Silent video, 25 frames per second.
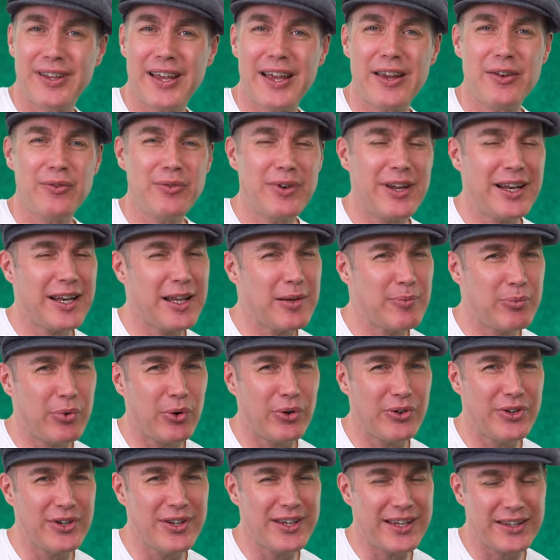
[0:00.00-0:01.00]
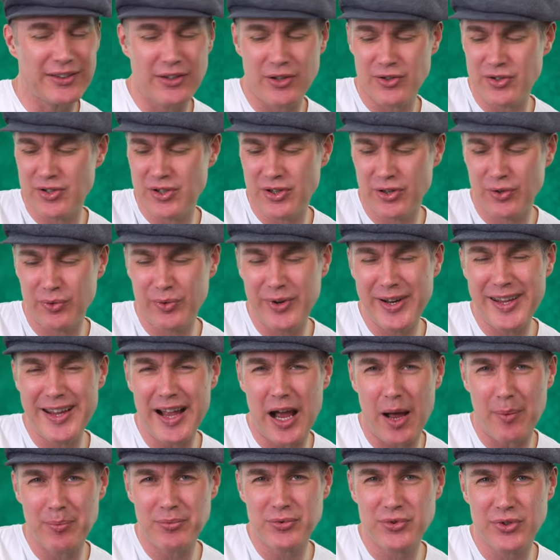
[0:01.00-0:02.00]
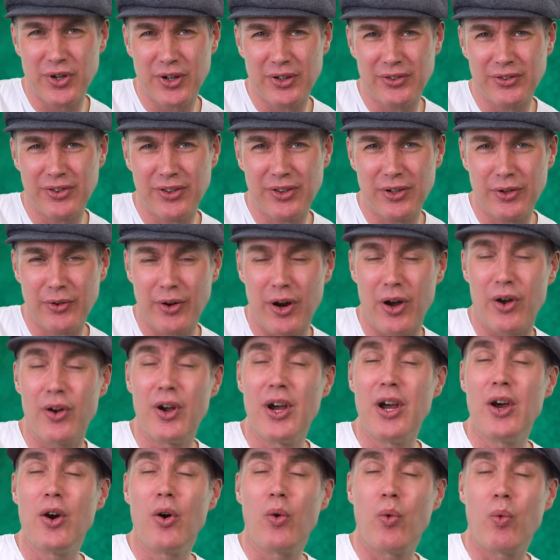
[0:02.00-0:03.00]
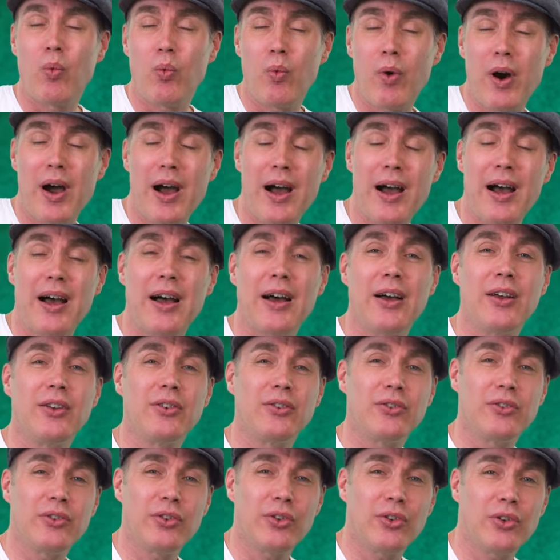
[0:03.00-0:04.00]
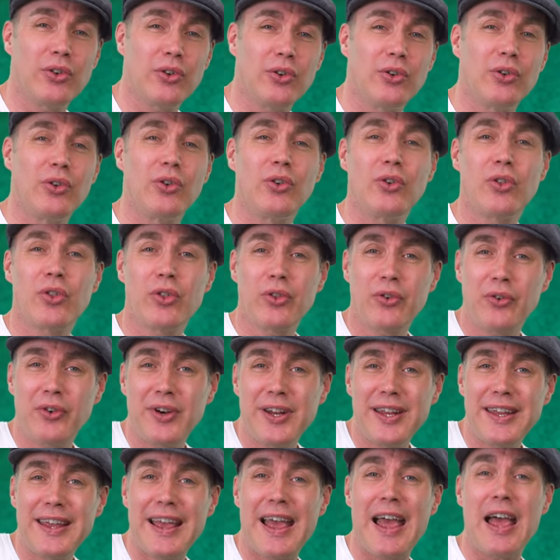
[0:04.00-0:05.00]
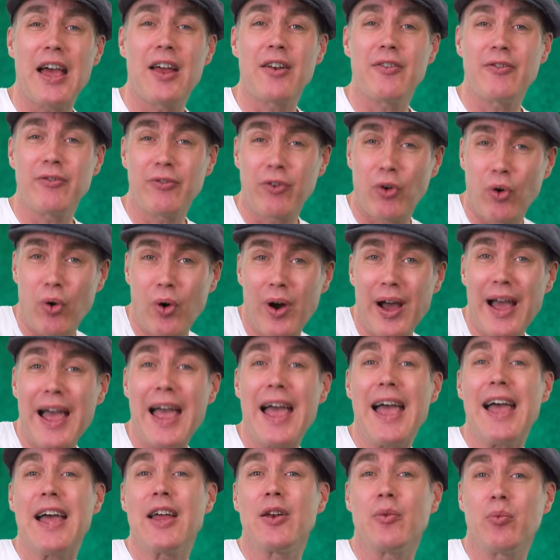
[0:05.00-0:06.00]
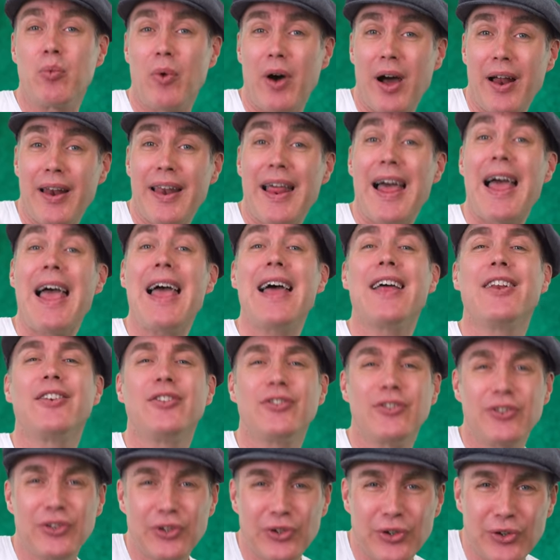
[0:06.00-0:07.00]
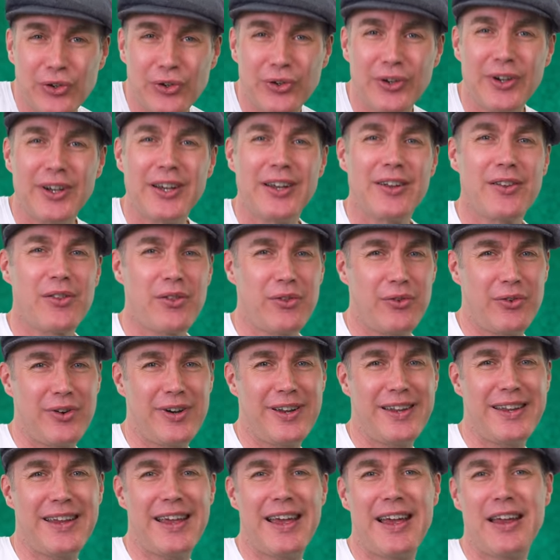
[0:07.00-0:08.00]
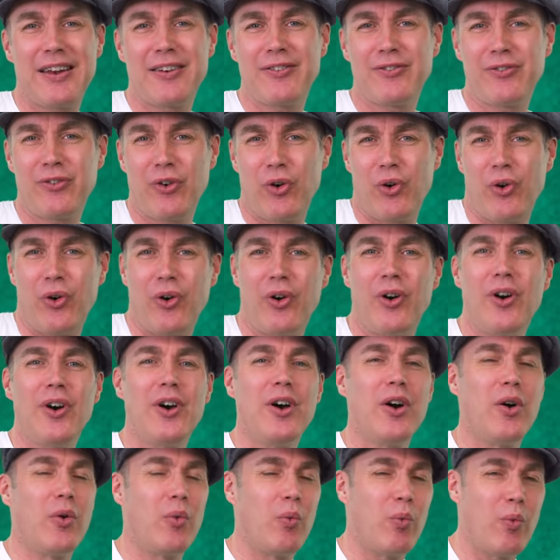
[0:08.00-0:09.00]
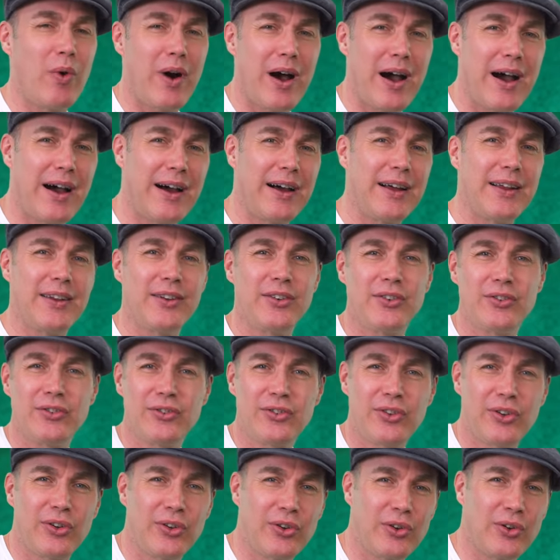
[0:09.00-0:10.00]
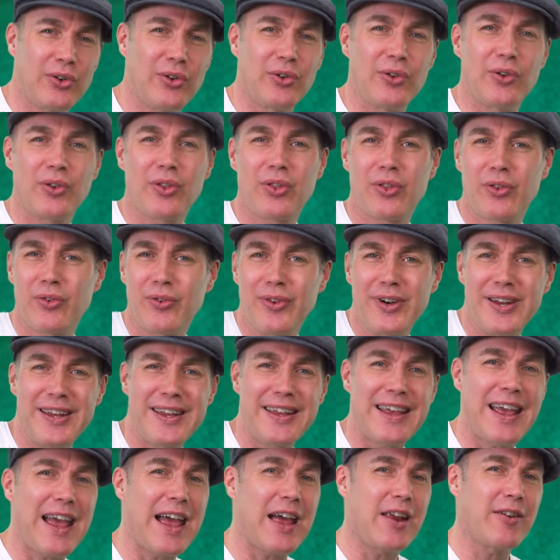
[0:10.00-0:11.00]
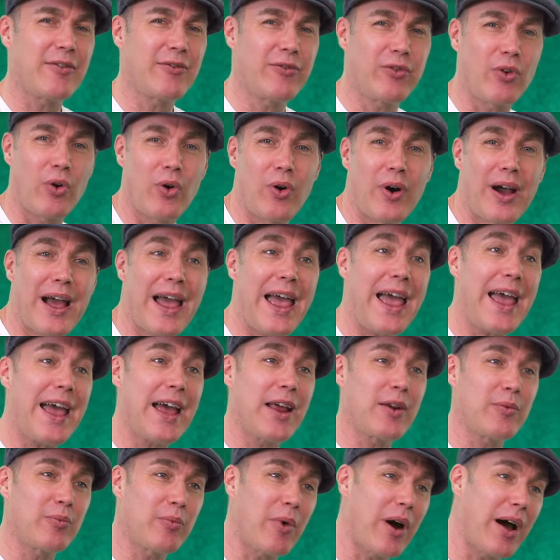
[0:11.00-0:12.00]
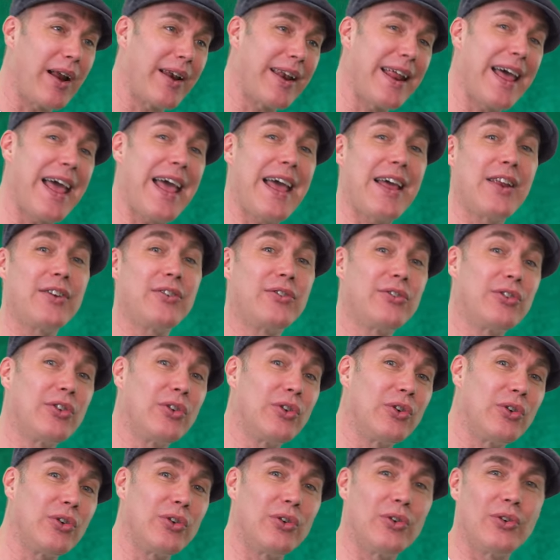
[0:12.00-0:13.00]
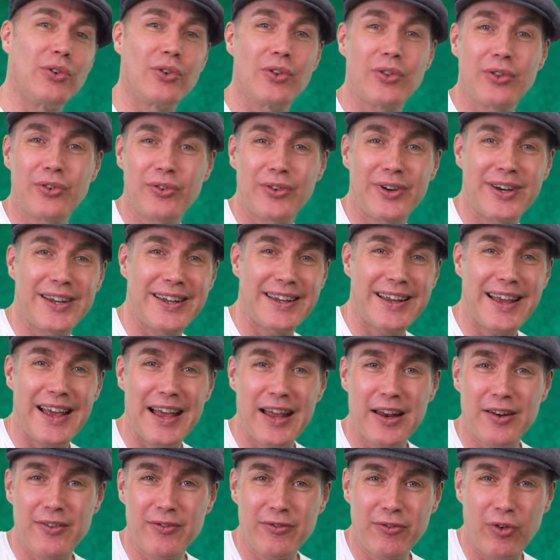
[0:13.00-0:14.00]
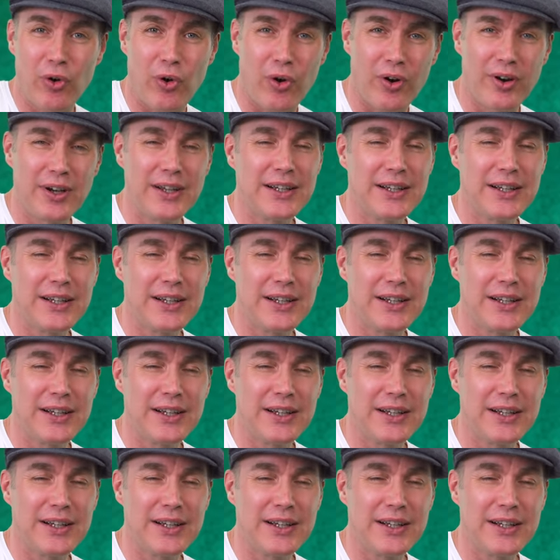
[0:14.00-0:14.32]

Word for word: Okay, really important you get those three upstrokes in the row. One, two, three and four, and one and two, three and four. One, two, three, and four, and one, and two, three, and four.